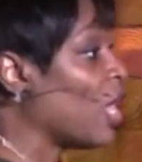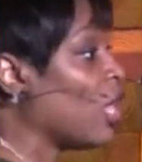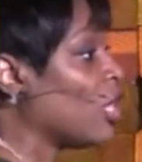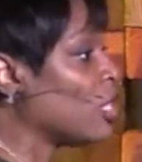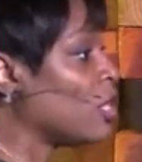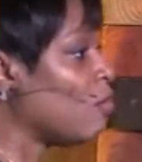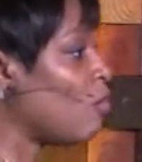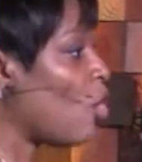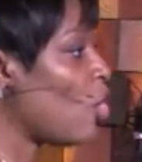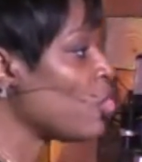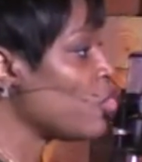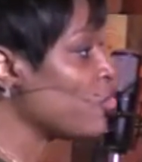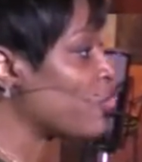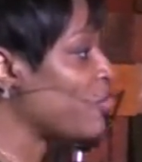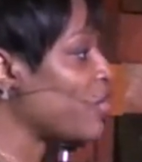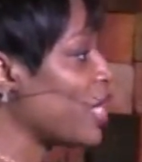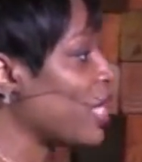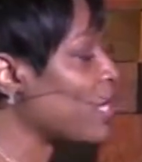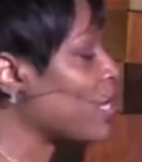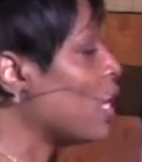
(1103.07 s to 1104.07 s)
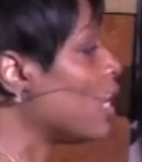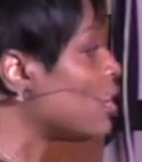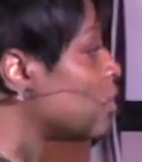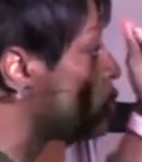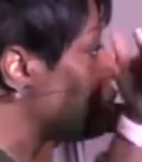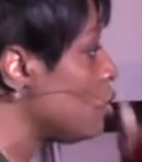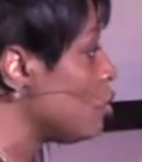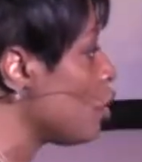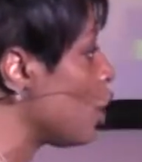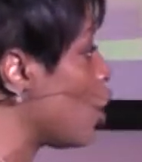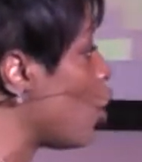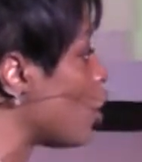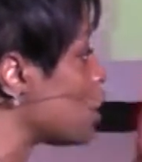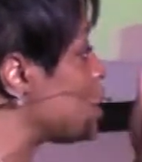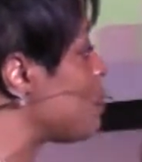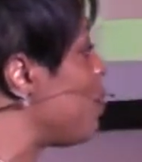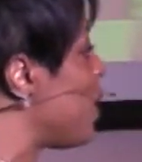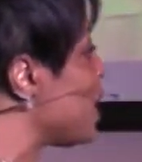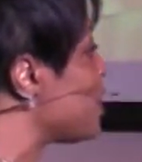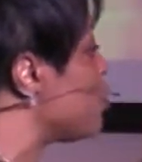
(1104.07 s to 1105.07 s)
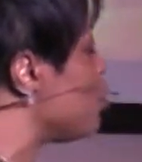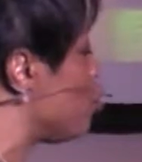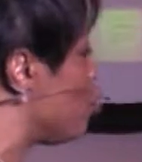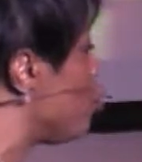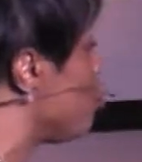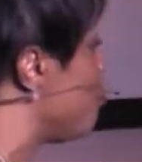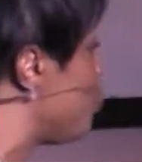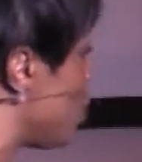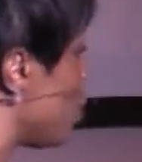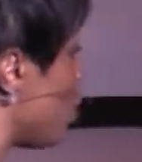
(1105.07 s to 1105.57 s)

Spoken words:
the more you think God's blessings should be